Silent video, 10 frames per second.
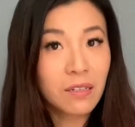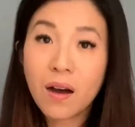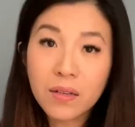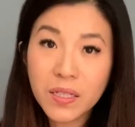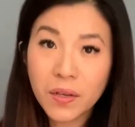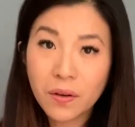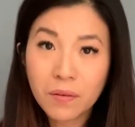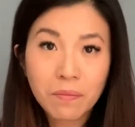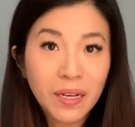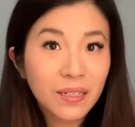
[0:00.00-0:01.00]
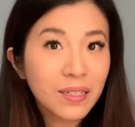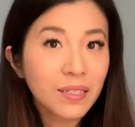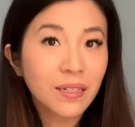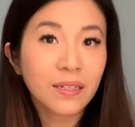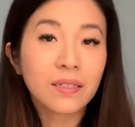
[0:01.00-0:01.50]
Also, many
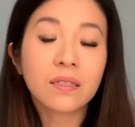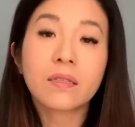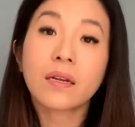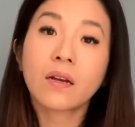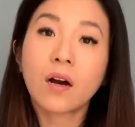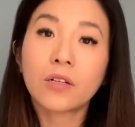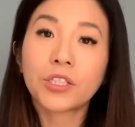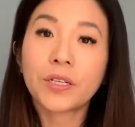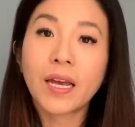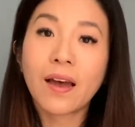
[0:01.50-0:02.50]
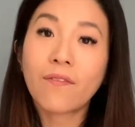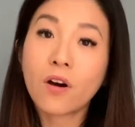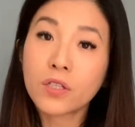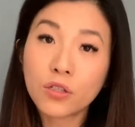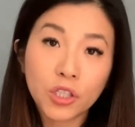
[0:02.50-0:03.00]
studies in psychology have
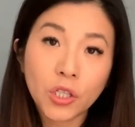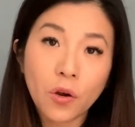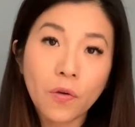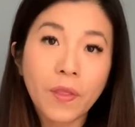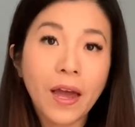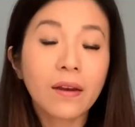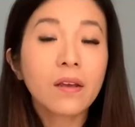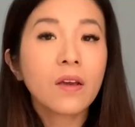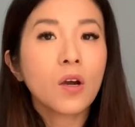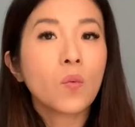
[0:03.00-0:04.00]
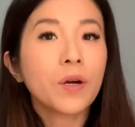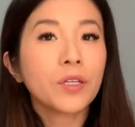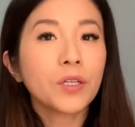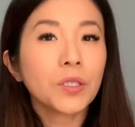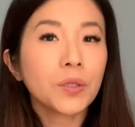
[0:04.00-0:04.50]
also shown that when
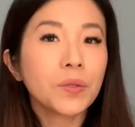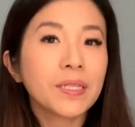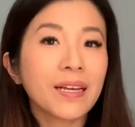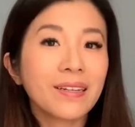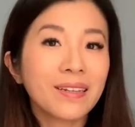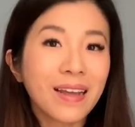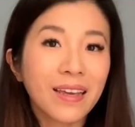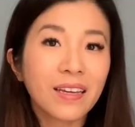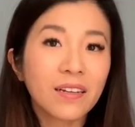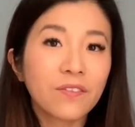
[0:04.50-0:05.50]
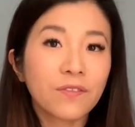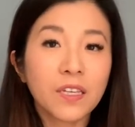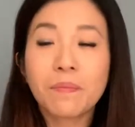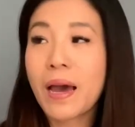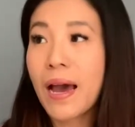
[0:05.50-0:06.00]
you use negative
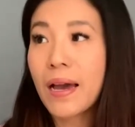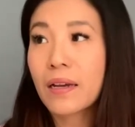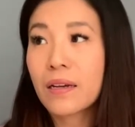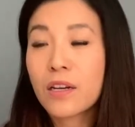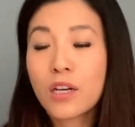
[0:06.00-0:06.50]
feedback